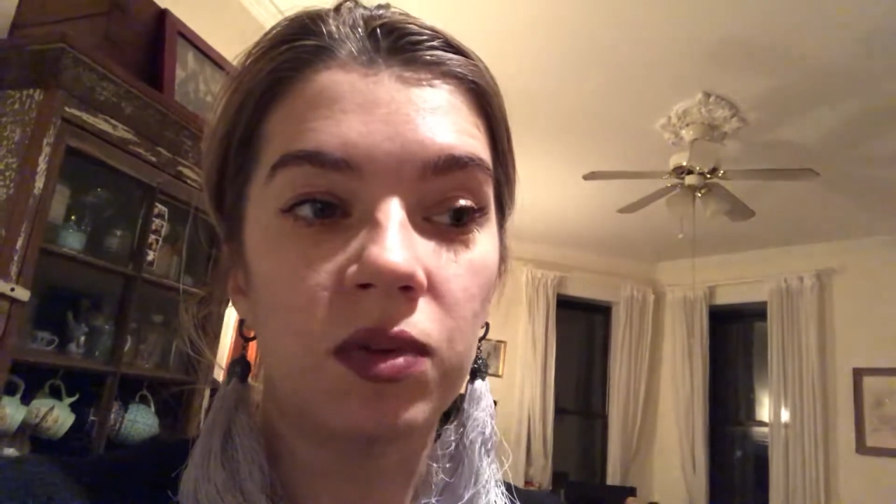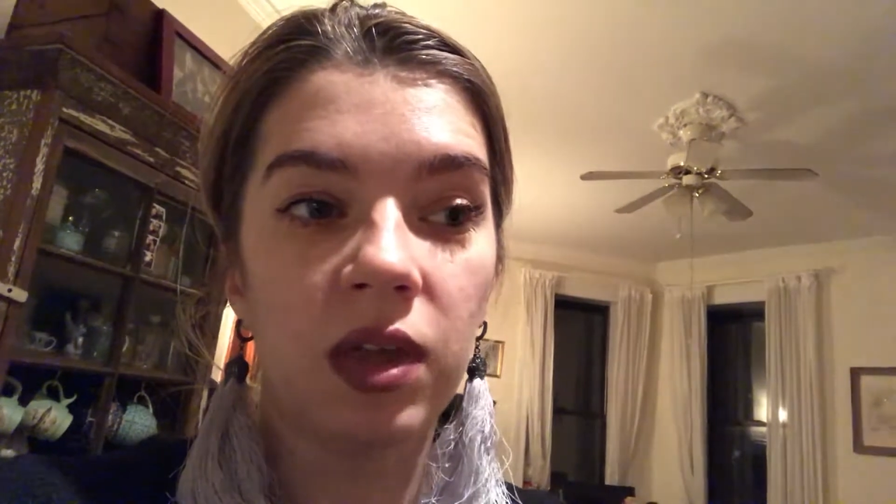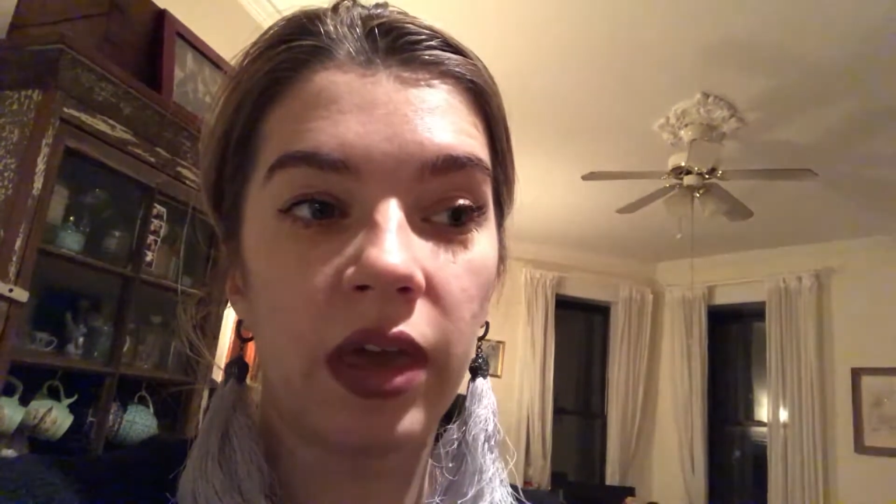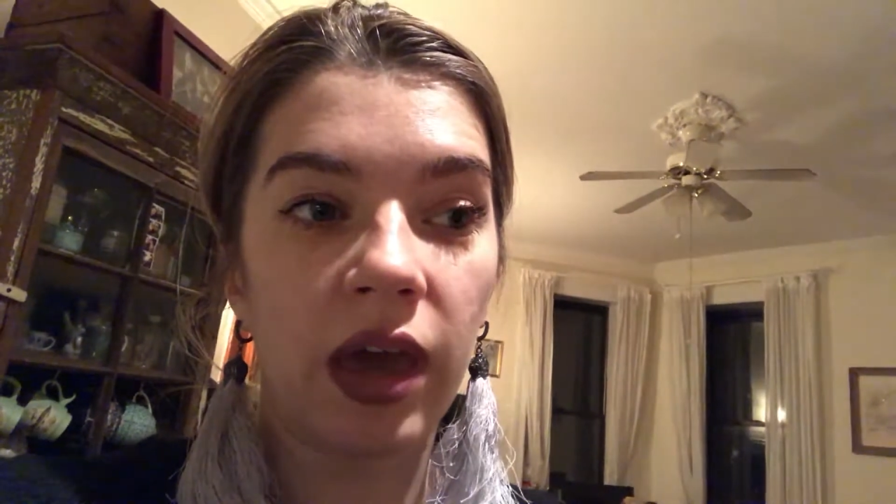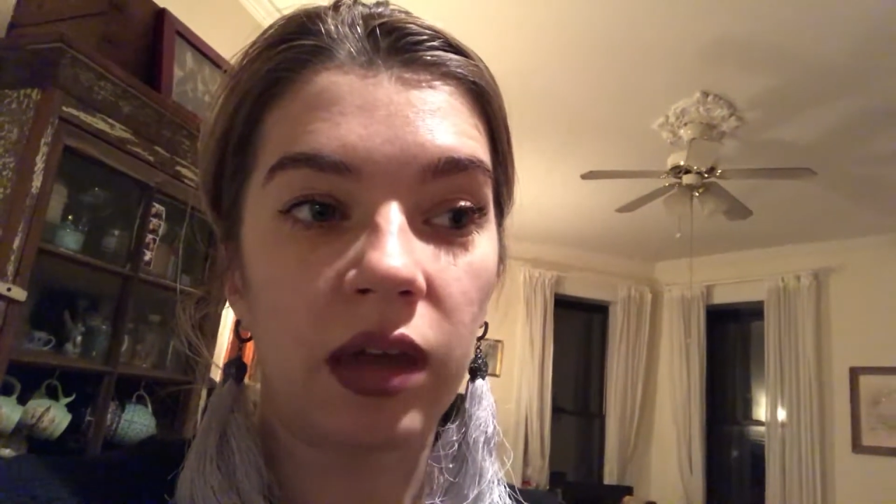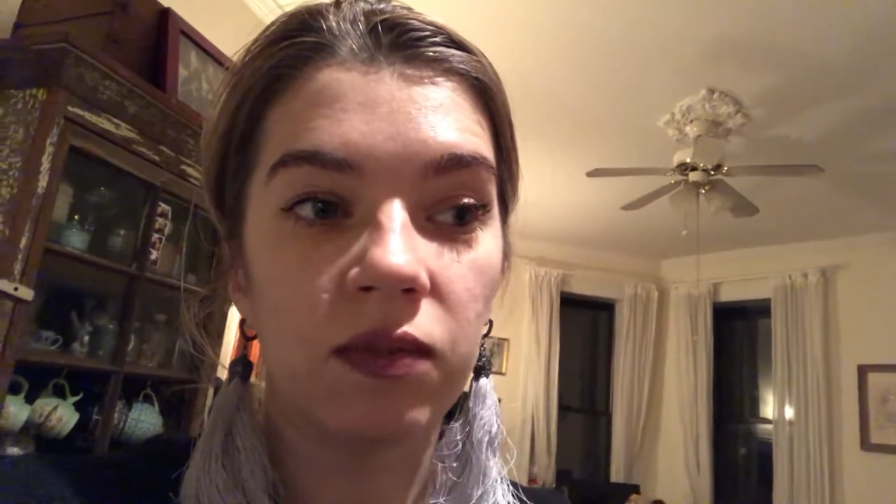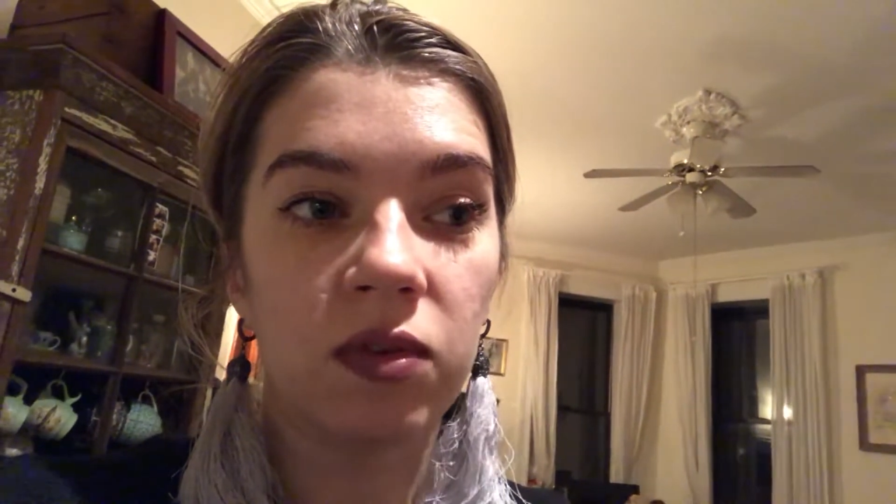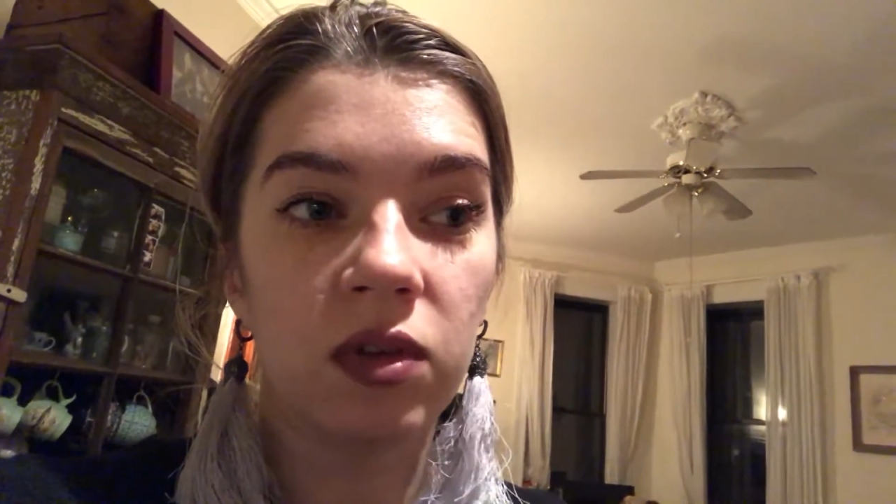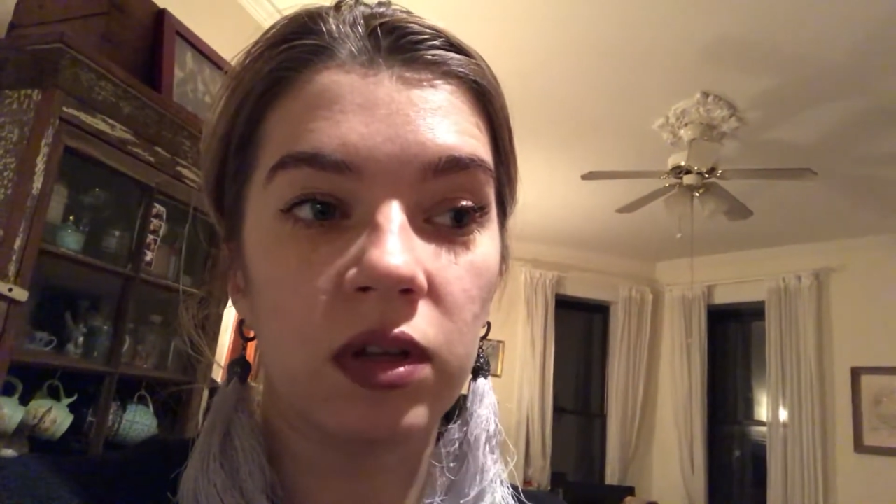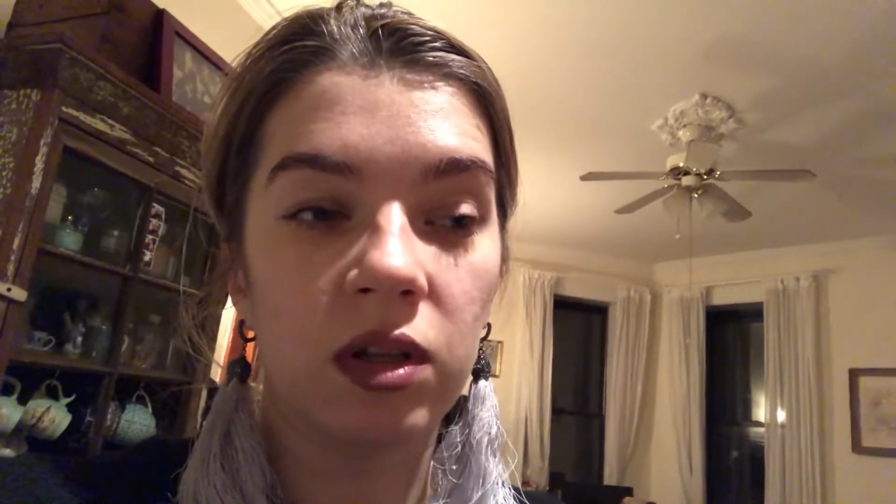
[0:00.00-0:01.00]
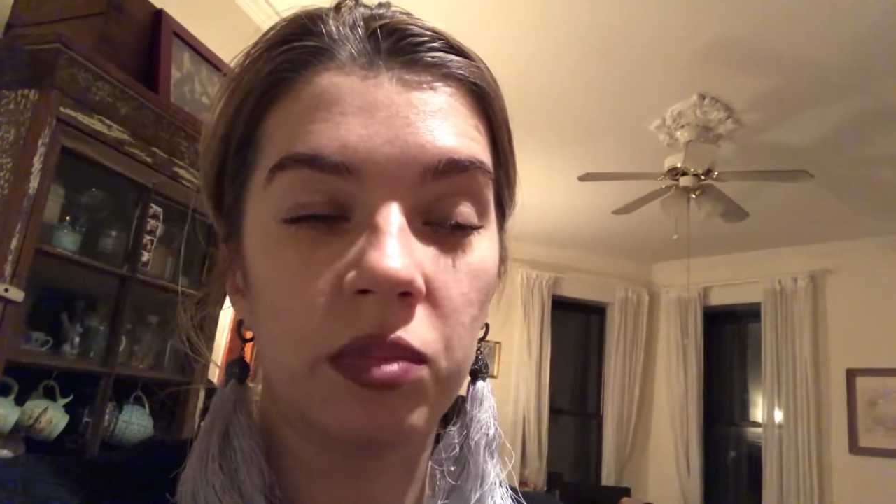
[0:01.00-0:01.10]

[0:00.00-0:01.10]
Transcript: with the cat for a little